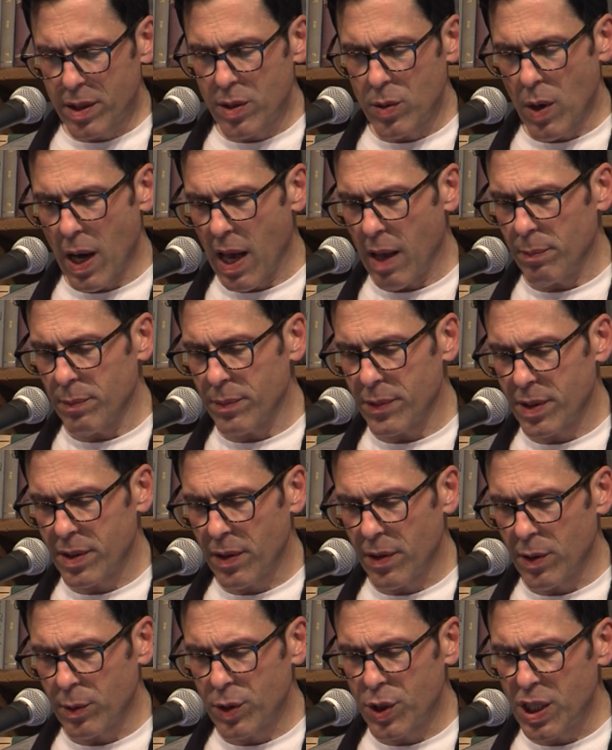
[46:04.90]
2 albums,
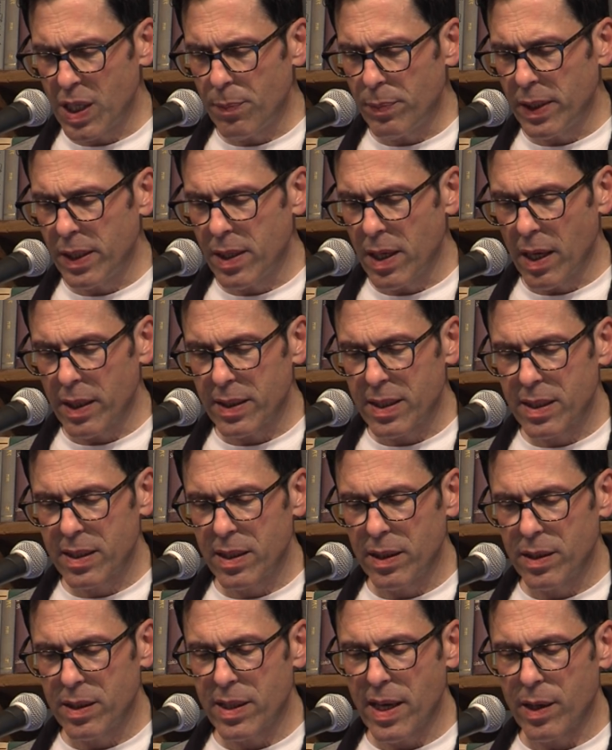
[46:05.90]
though cheaply done,
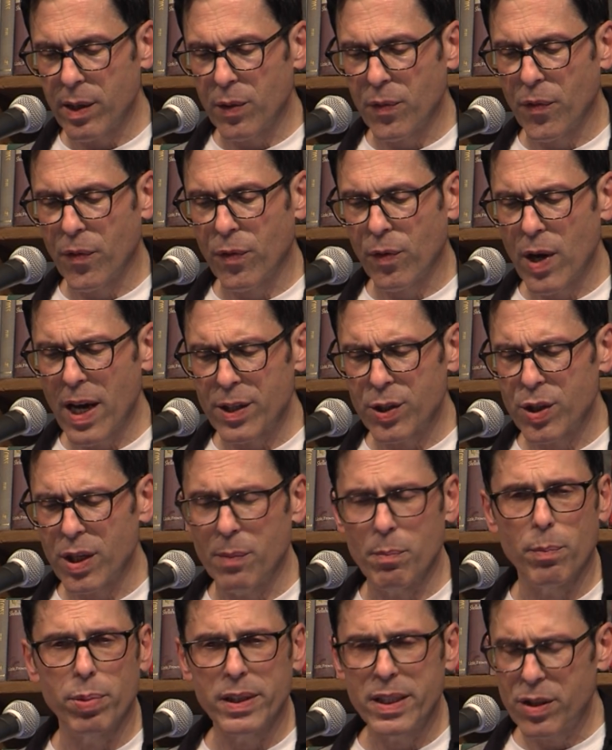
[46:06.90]
still sounded fresh
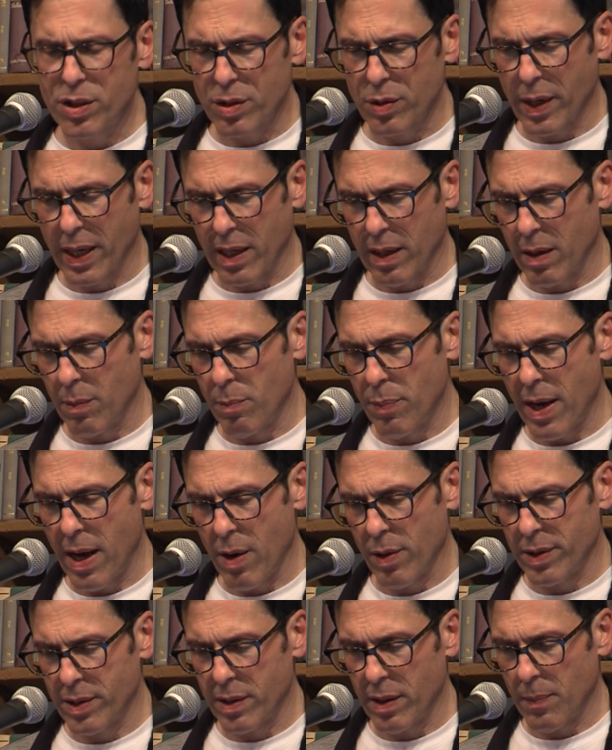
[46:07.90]
and blistering in
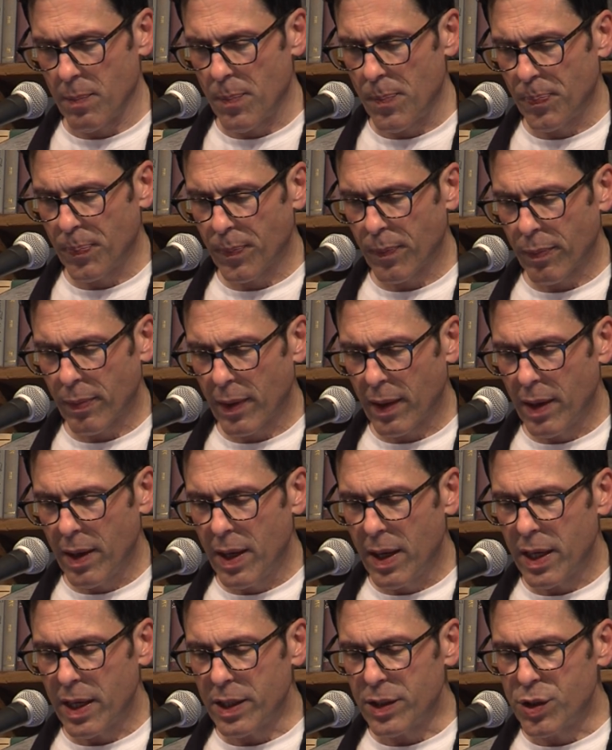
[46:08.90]
comparison.
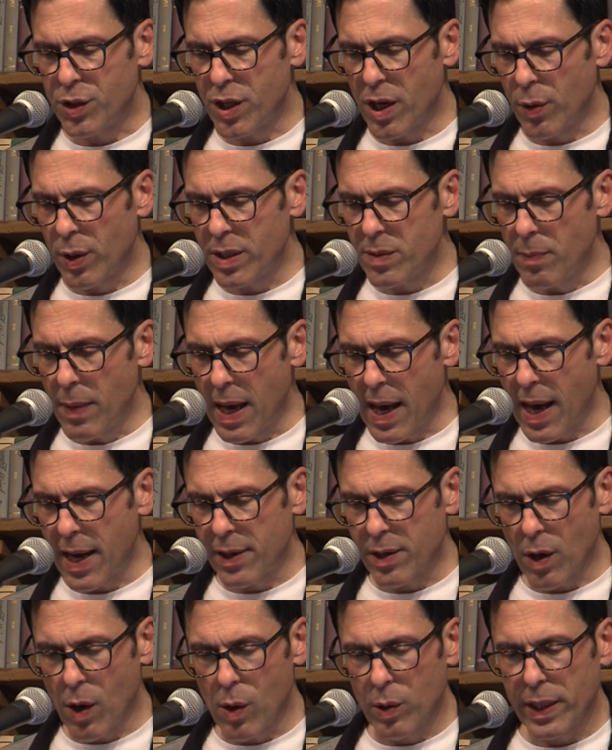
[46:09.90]
In Jerry's
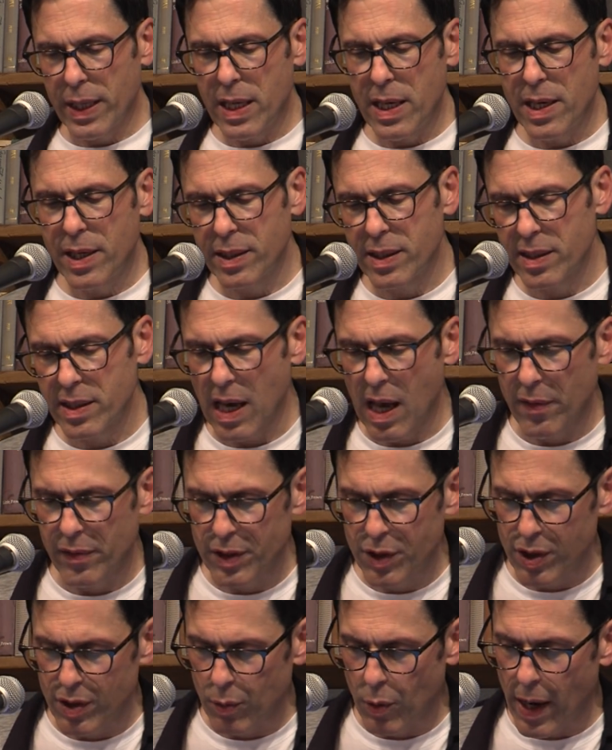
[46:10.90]
mind, only he could
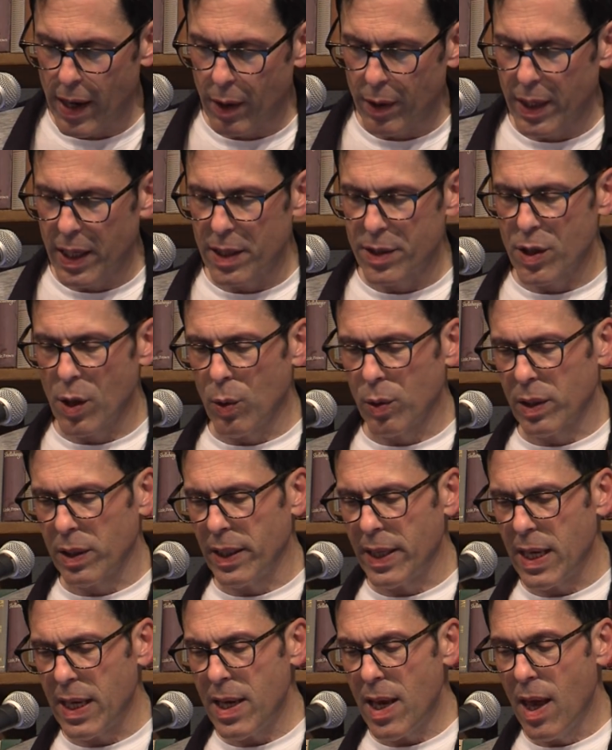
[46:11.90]
salvage the record. He told
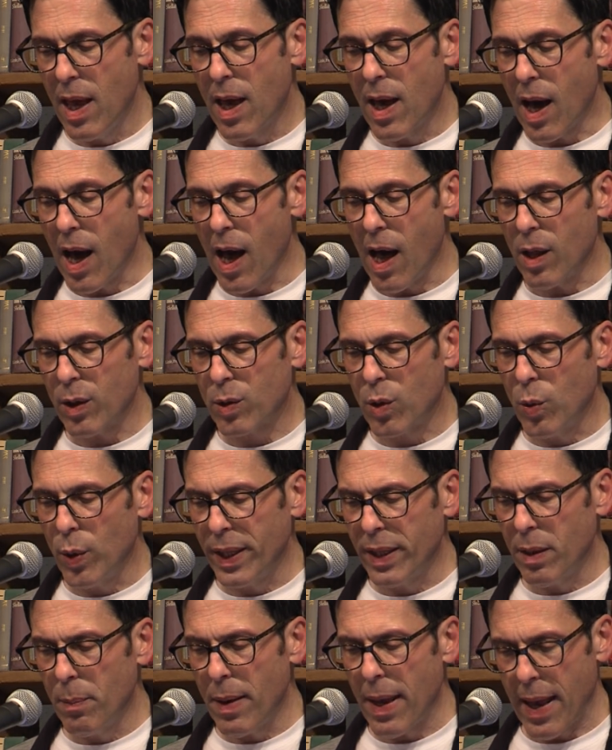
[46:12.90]
Lee, "I'll
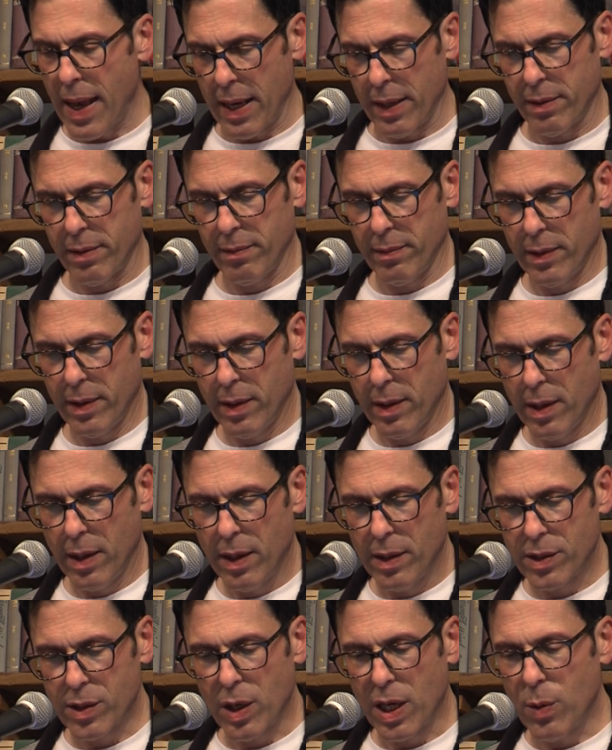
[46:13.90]
quit the band."
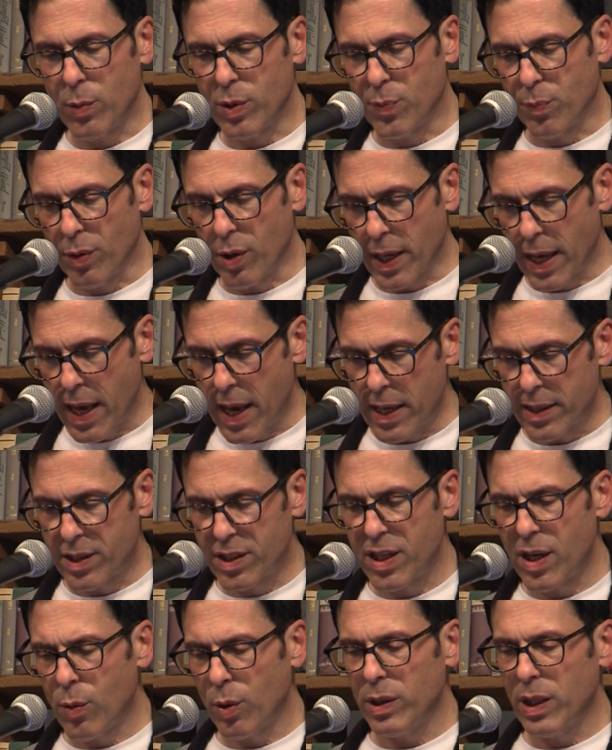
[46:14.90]
So he was brought ahead
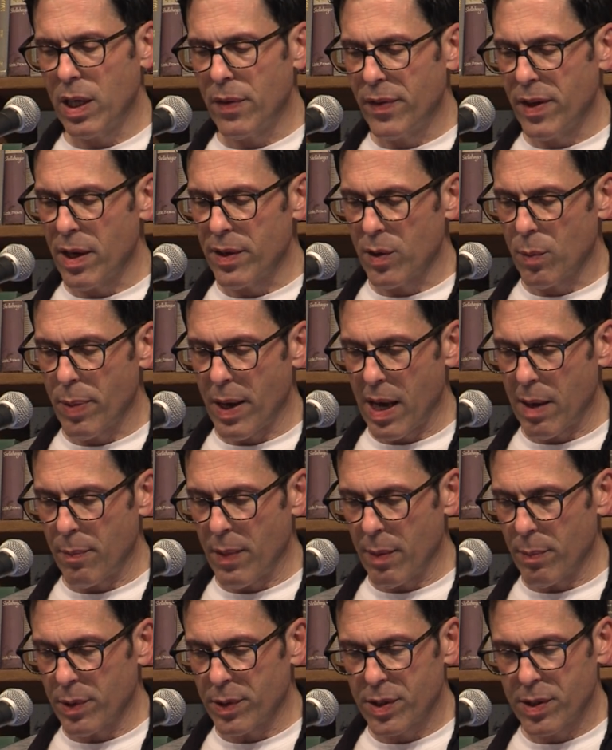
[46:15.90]
secretly of the other band
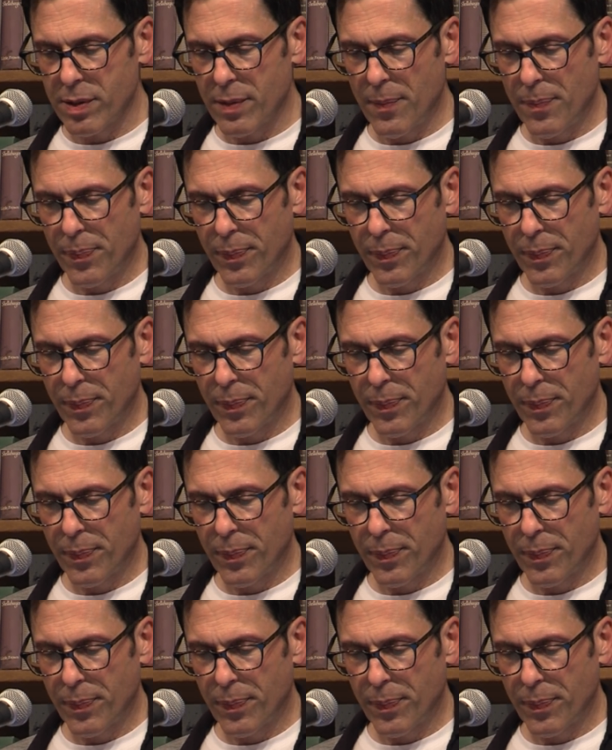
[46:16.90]
members.